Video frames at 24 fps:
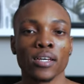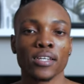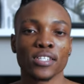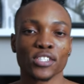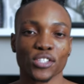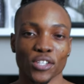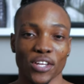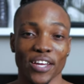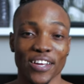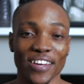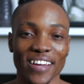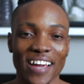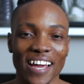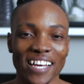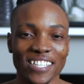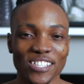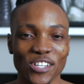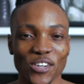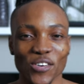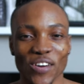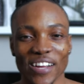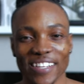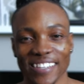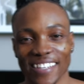So there you guys
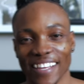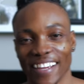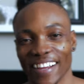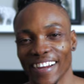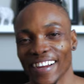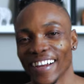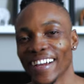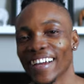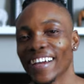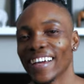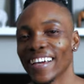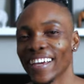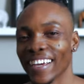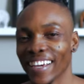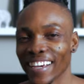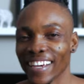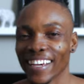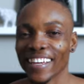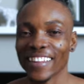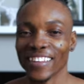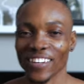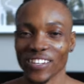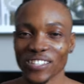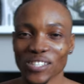go right there.
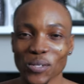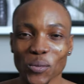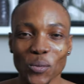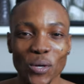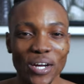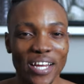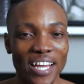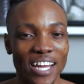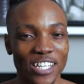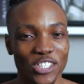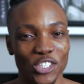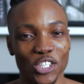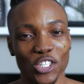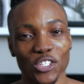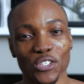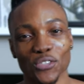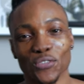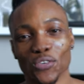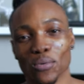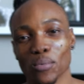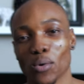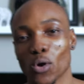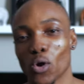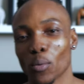There's a workout you can do
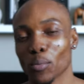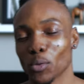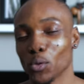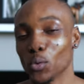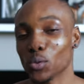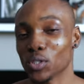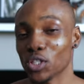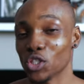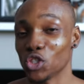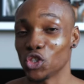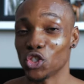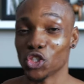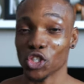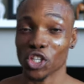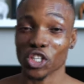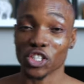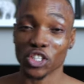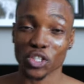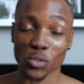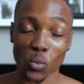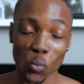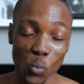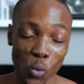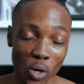from home using
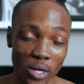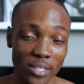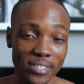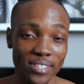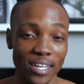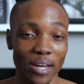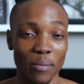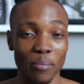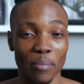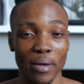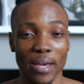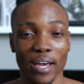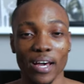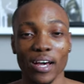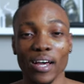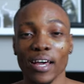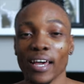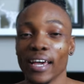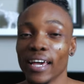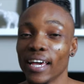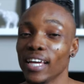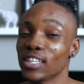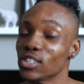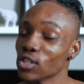just one dumbbell.
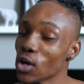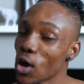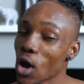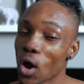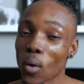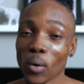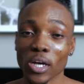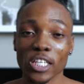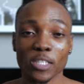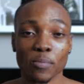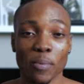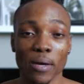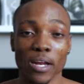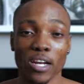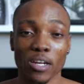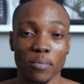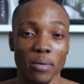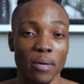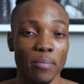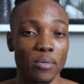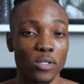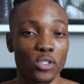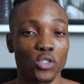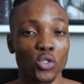It's always better to
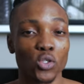be able to